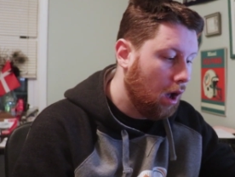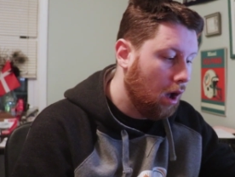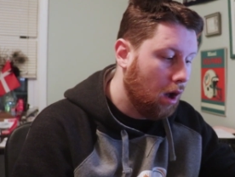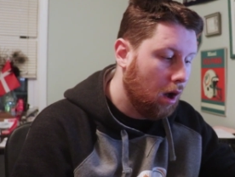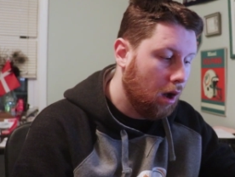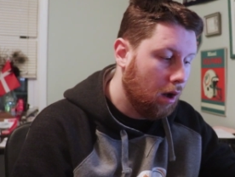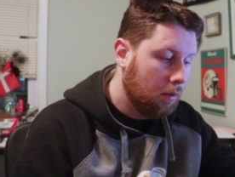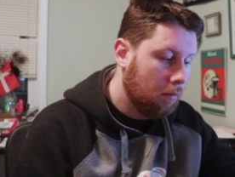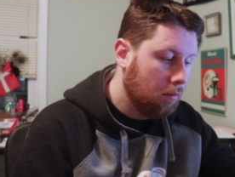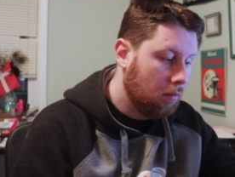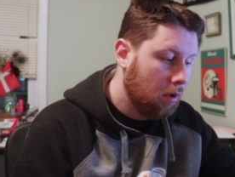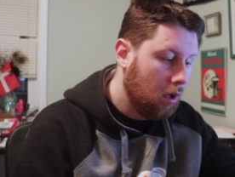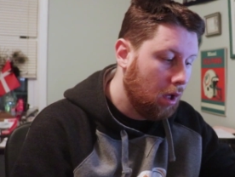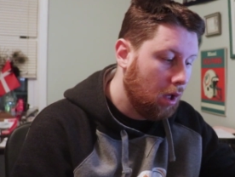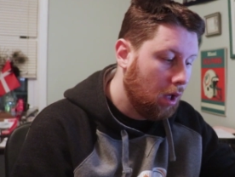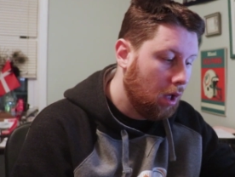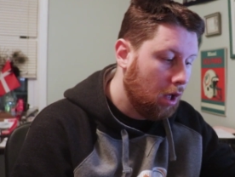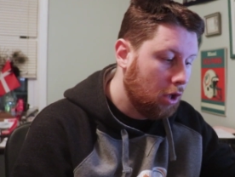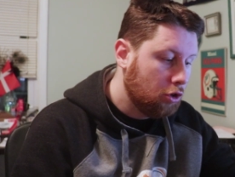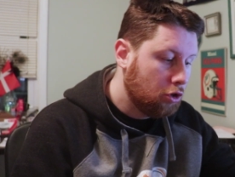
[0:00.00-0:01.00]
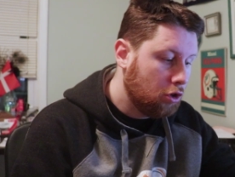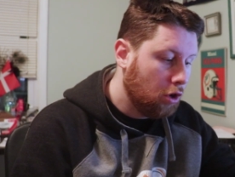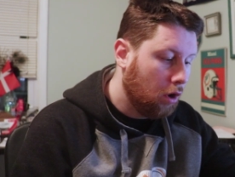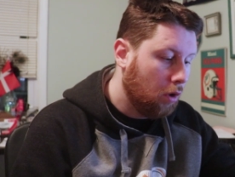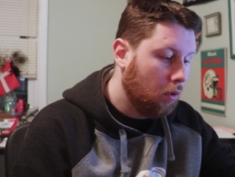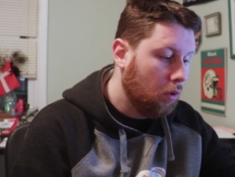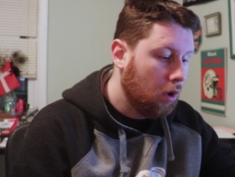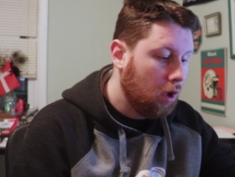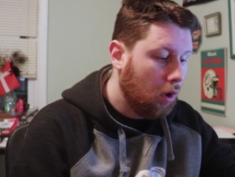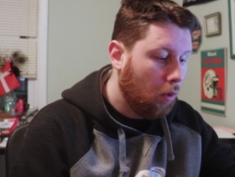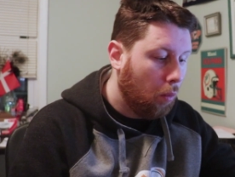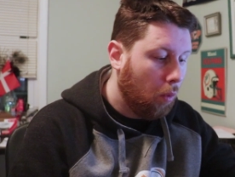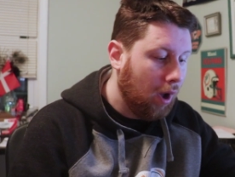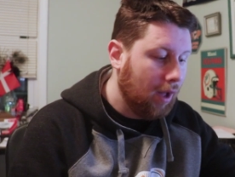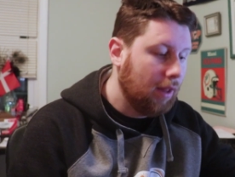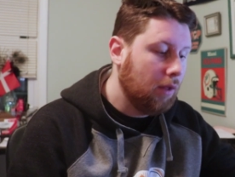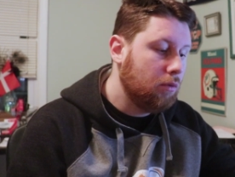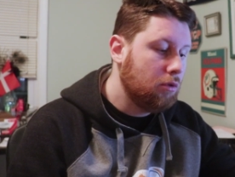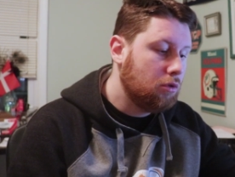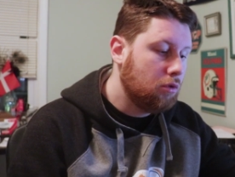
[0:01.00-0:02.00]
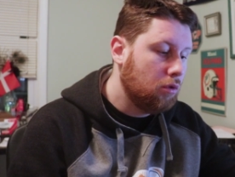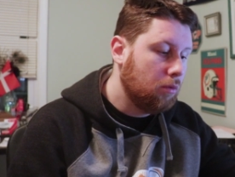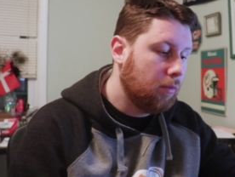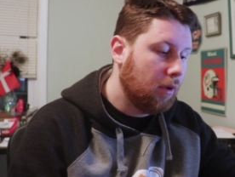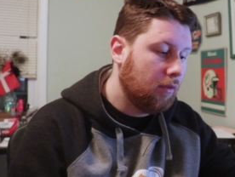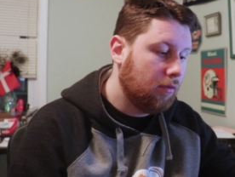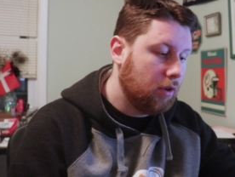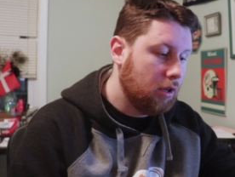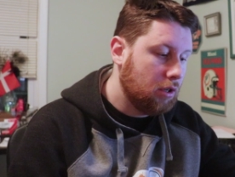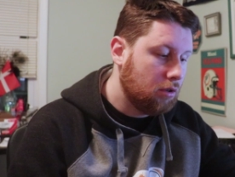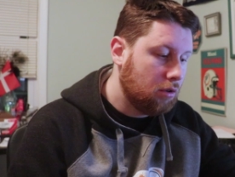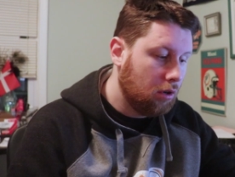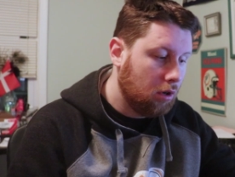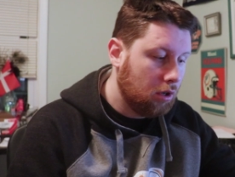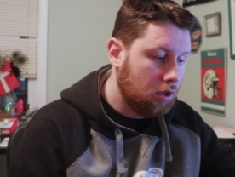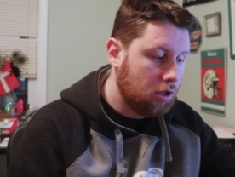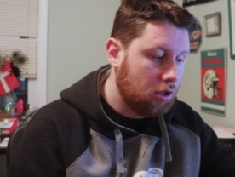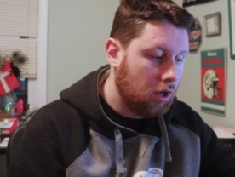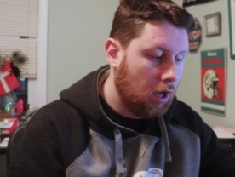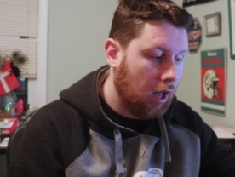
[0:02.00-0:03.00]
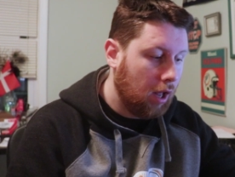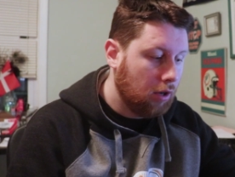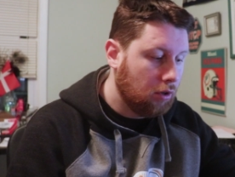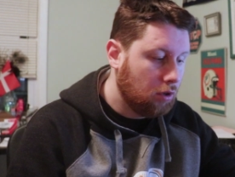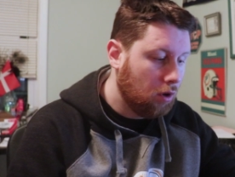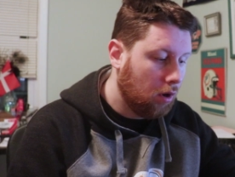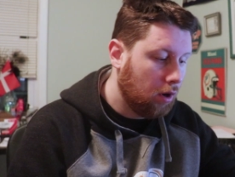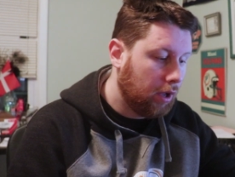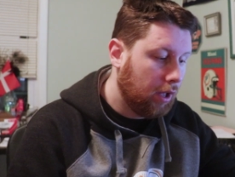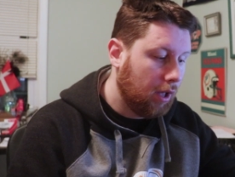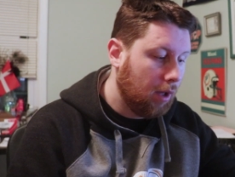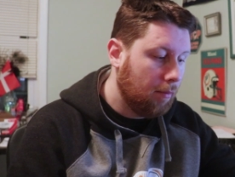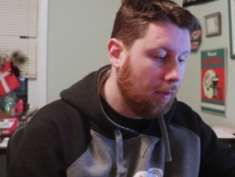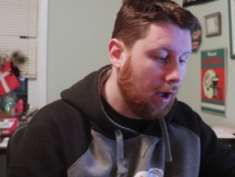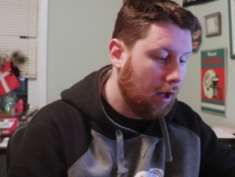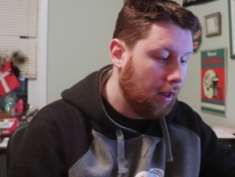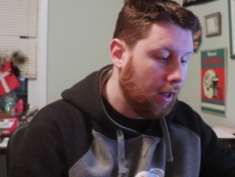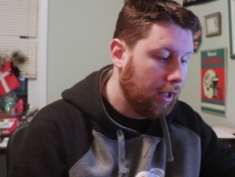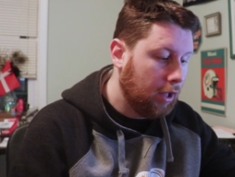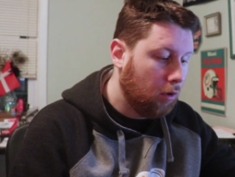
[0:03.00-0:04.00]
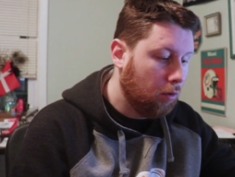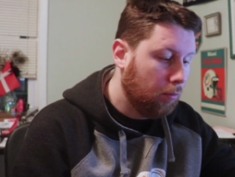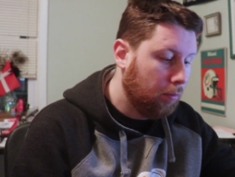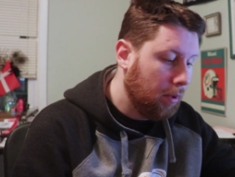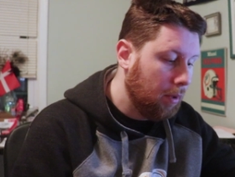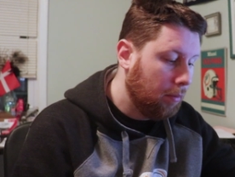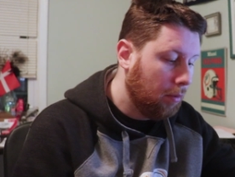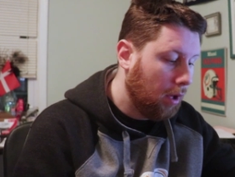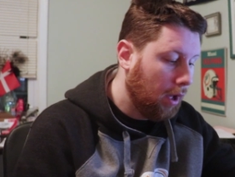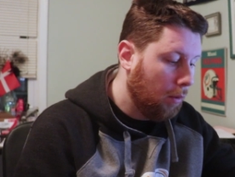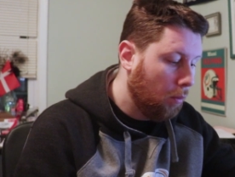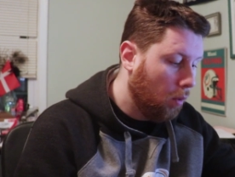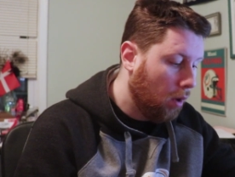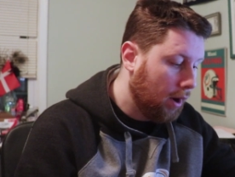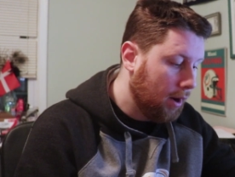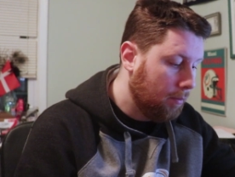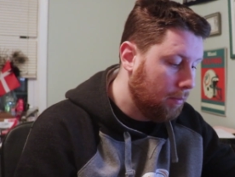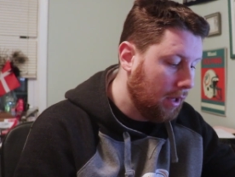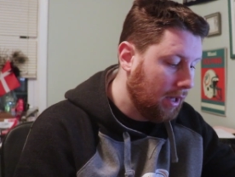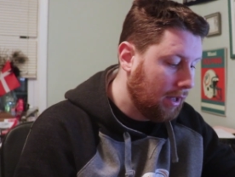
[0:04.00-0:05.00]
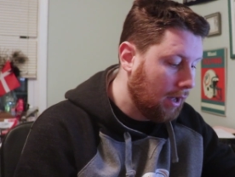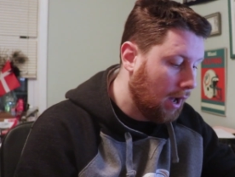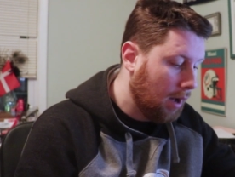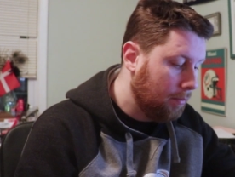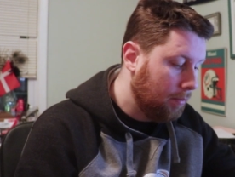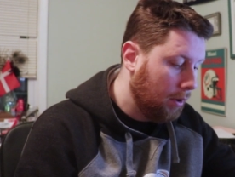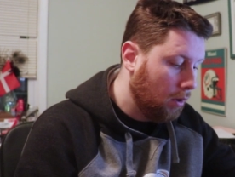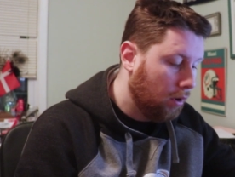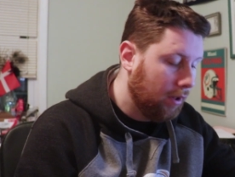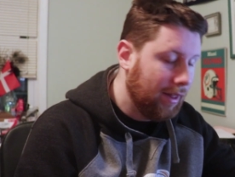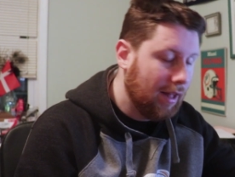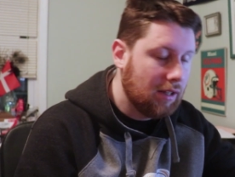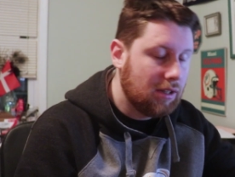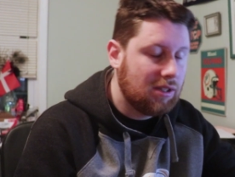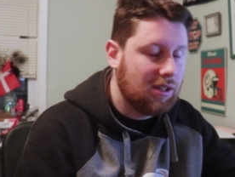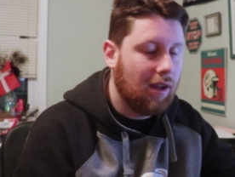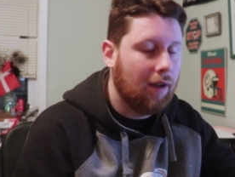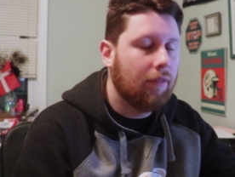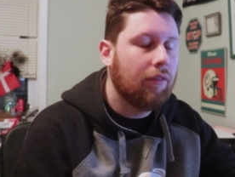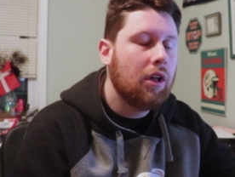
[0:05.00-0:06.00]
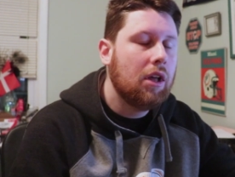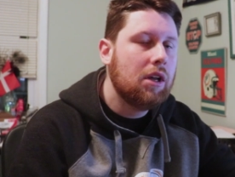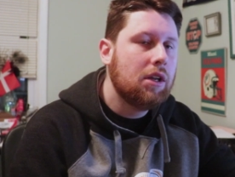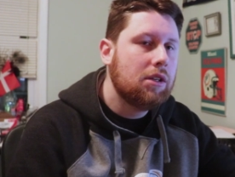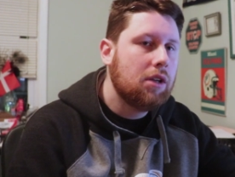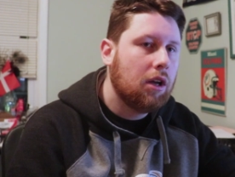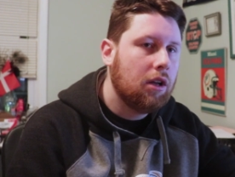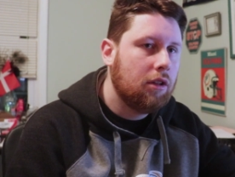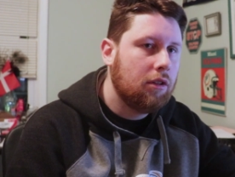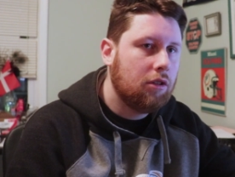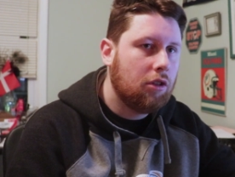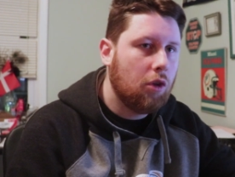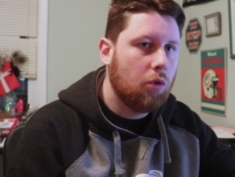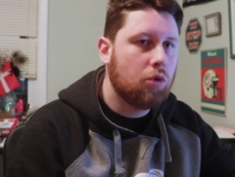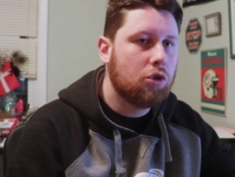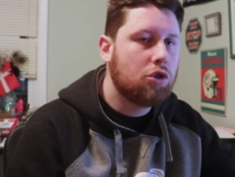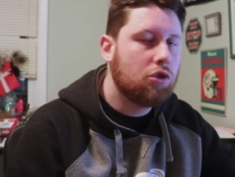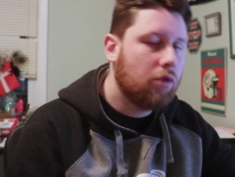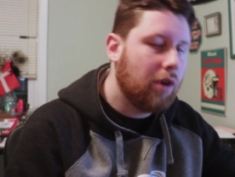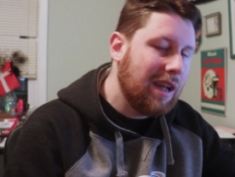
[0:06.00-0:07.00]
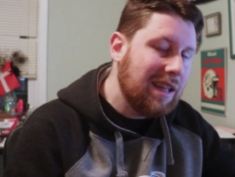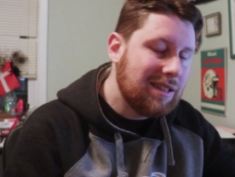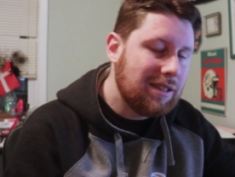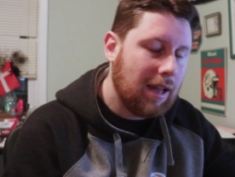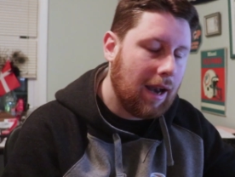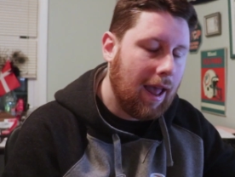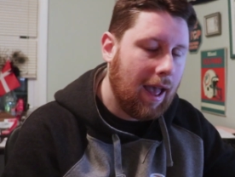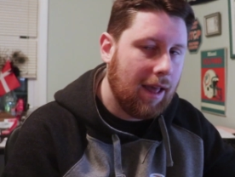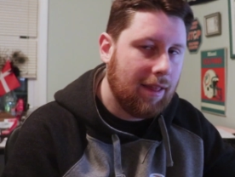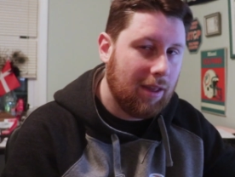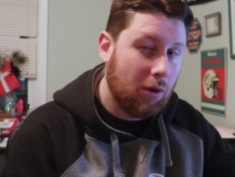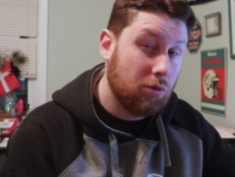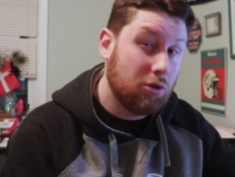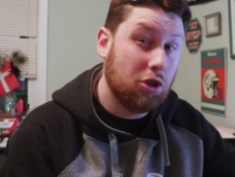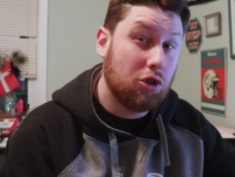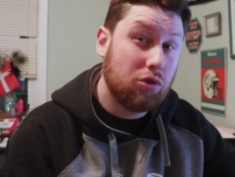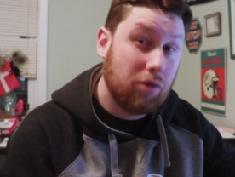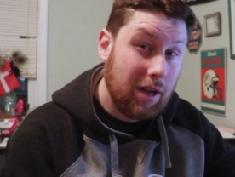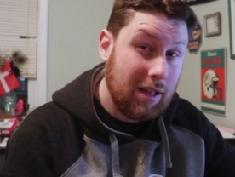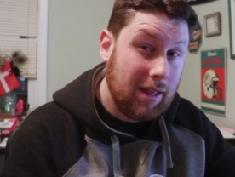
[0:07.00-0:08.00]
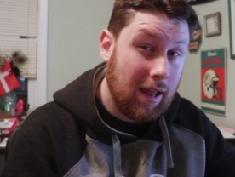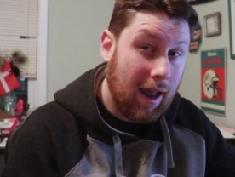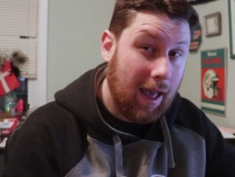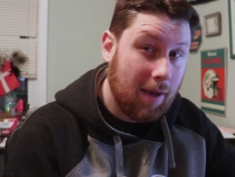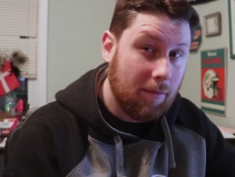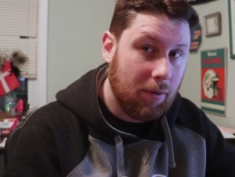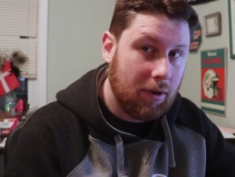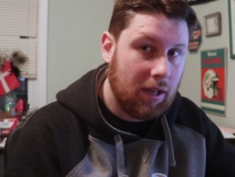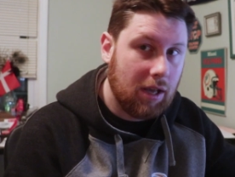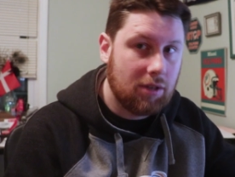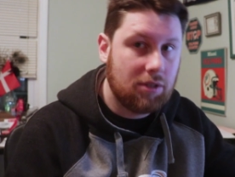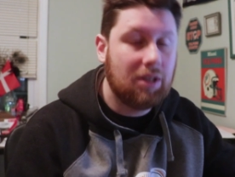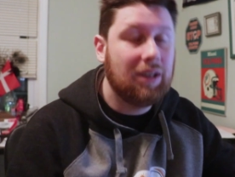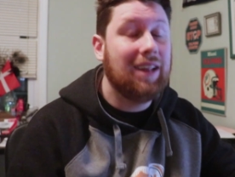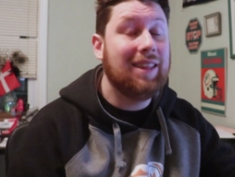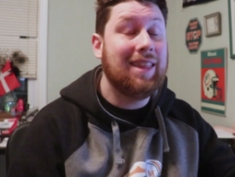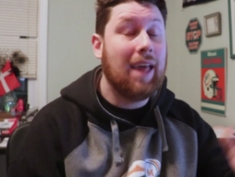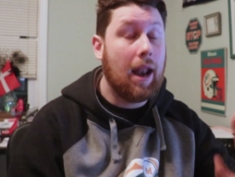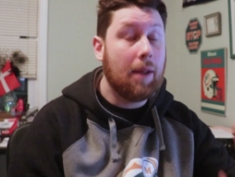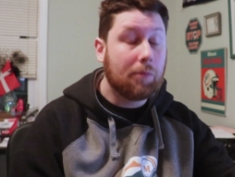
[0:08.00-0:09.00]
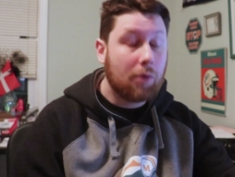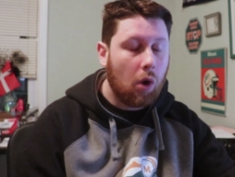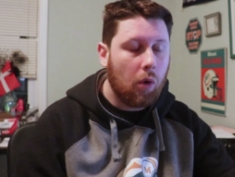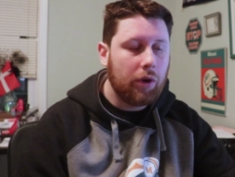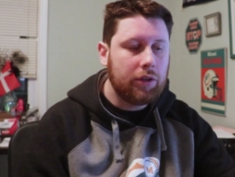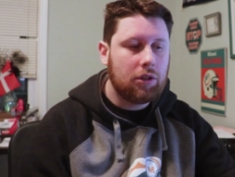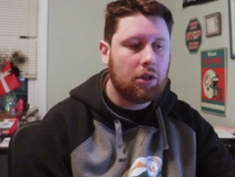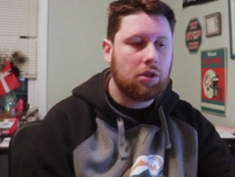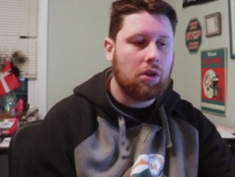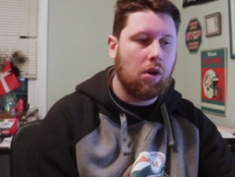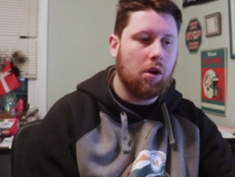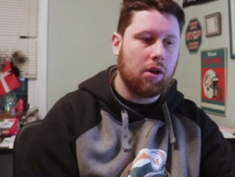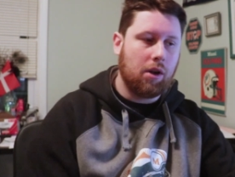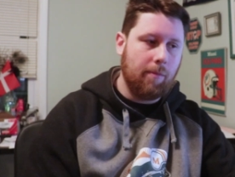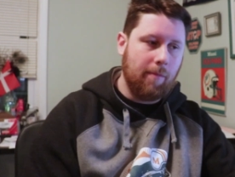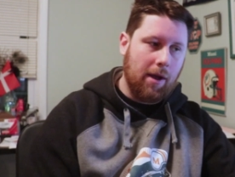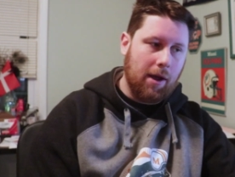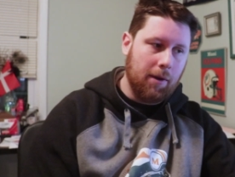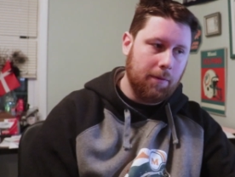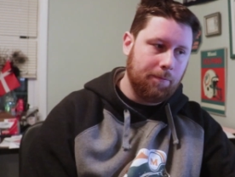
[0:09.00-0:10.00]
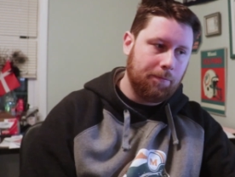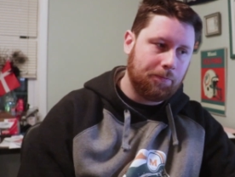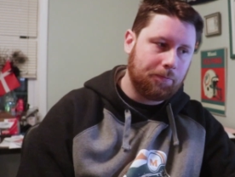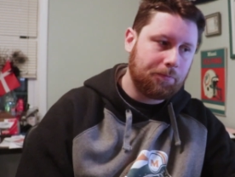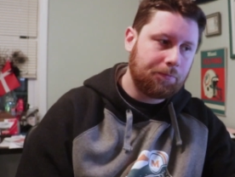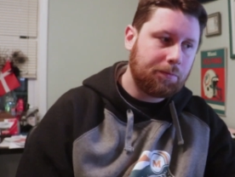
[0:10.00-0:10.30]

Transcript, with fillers: Um, so while I was doing my research and talking about like people I want to pick up and all that stuff, there was trades that, ha there was a trade that happened yesterday that I'm going to talk about.